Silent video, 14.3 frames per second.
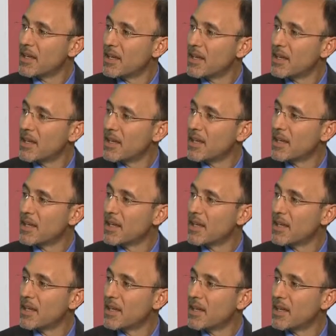
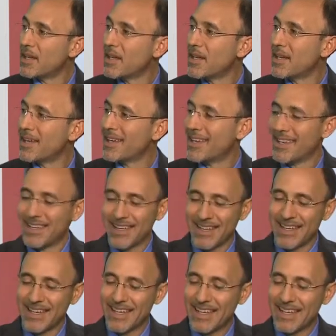
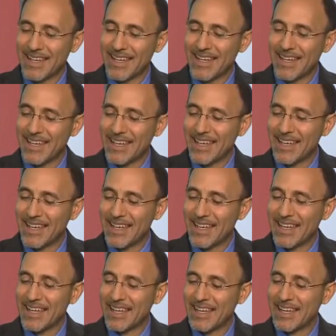
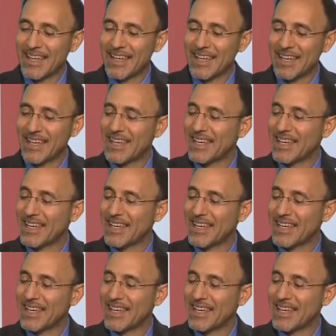(not speaking)